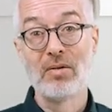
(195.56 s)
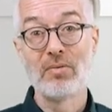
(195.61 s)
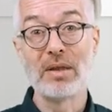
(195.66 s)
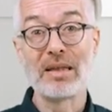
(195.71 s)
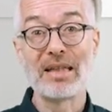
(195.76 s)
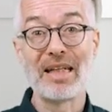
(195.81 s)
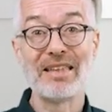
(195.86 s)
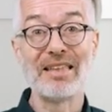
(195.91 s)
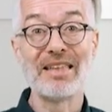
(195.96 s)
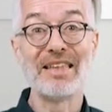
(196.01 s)
we
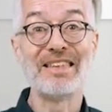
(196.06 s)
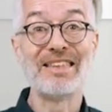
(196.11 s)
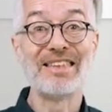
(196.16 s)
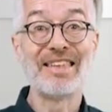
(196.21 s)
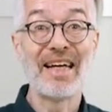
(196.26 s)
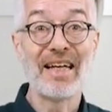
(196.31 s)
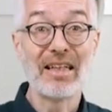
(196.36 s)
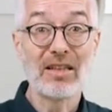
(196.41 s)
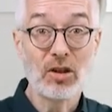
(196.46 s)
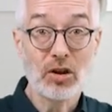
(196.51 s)
can
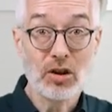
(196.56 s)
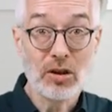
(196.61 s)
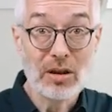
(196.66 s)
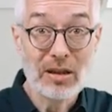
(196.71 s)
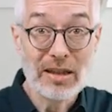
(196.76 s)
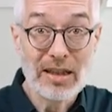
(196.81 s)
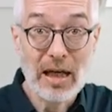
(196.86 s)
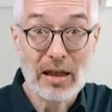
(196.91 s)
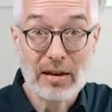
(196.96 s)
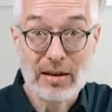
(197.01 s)

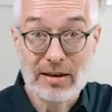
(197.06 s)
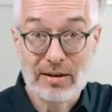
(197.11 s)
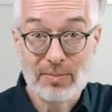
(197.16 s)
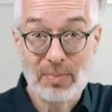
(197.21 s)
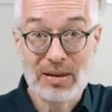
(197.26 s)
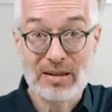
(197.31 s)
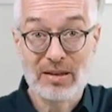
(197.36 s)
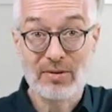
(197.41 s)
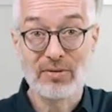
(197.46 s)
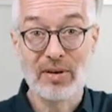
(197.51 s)
intentionally
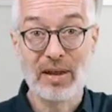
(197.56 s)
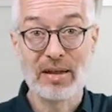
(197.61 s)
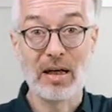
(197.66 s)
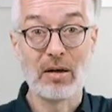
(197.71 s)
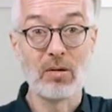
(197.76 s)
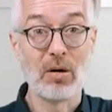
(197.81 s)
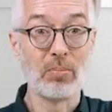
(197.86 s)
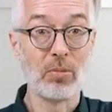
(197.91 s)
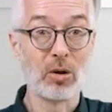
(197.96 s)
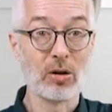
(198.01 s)
underspecify
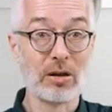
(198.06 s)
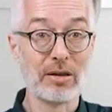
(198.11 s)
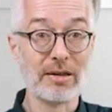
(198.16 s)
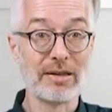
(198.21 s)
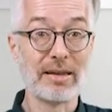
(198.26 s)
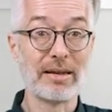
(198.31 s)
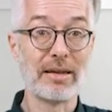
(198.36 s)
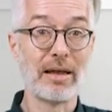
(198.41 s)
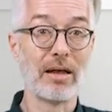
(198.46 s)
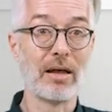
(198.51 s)
our
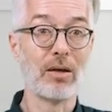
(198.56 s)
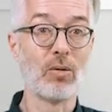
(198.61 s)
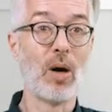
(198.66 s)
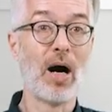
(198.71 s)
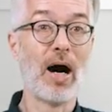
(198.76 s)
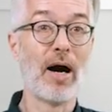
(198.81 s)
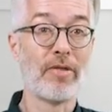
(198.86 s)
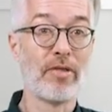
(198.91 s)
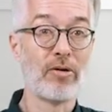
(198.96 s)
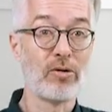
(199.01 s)
models and allow
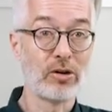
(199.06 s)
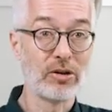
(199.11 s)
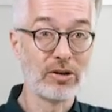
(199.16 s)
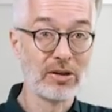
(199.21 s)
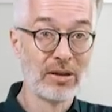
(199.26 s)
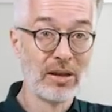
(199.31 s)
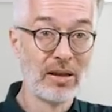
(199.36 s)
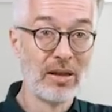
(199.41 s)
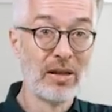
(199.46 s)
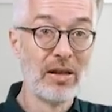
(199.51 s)

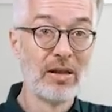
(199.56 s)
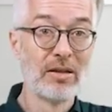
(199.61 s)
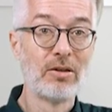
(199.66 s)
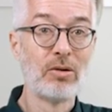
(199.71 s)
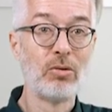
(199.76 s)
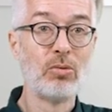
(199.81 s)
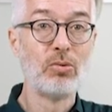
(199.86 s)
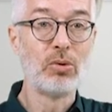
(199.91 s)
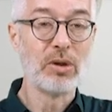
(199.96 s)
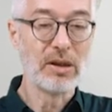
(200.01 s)
others
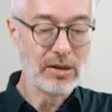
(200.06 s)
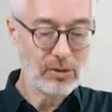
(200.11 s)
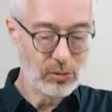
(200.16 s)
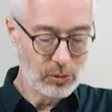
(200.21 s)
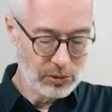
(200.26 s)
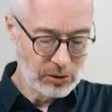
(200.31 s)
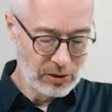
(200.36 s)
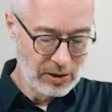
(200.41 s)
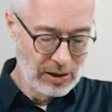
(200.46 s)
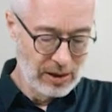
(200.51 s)
to
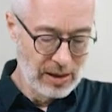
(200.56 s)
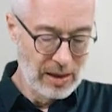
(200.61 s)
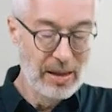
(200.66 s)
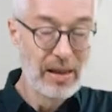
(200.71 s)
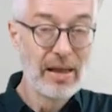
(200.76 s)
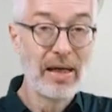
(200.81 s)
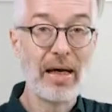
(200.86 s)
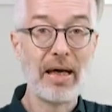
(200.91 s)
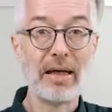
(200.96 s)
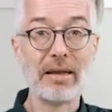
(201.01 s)
reuse
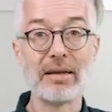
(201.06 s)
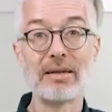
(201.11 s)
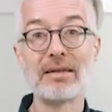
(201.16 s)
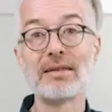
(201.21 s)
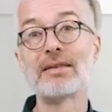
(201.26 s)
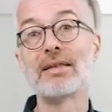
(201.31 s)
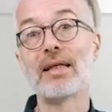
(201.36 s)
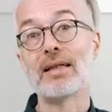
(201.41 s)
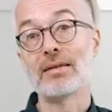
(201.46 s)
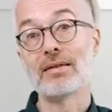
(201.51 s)
and
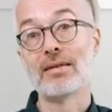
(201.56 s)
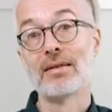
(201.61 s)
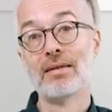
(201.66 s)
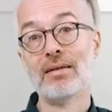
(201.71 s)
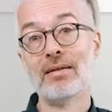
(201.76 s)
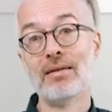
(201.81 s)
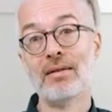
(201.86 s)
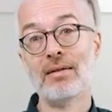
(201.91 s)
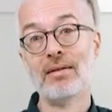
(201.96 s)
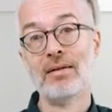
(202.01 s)
extend.
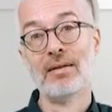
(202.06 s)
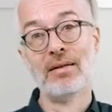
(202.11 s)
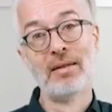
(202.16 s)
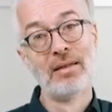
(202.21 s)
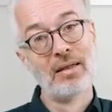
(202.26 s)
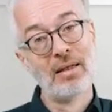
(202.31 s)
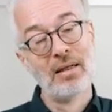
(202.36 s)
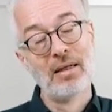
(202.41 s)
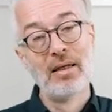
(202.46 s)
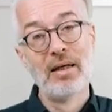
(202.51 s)

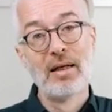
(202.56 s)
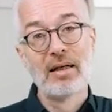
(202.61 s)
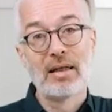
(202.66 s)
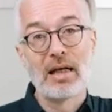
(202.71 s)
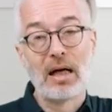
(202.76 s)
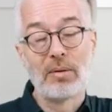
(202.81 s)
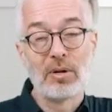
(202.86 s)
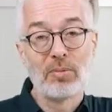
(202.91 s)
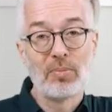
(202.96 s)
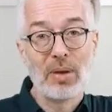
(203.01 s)

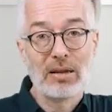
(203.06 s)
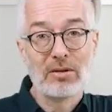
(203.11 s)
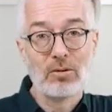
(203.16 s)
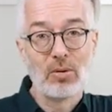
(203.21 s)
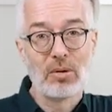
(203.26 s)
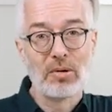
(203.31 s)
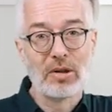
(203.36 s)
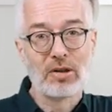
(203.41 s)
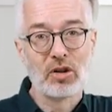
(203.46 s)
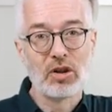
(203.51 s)
Coming back
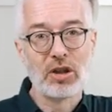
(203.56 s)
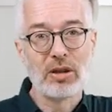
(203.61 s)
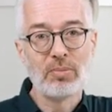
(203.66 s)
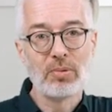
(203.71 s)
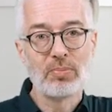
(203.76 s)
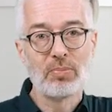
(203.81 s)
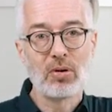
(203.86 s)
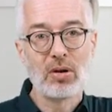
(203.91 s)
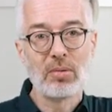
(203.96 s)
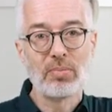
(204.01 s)
to our sheep
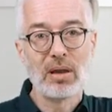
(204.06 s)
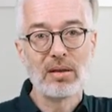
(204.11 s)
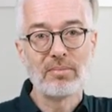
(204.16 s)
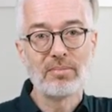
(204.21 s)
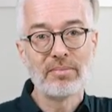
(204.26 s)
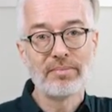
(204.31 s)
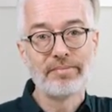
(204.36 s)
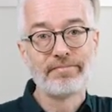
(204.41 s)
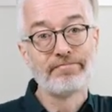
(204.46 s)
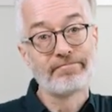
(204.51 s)

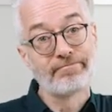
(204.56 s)
problem,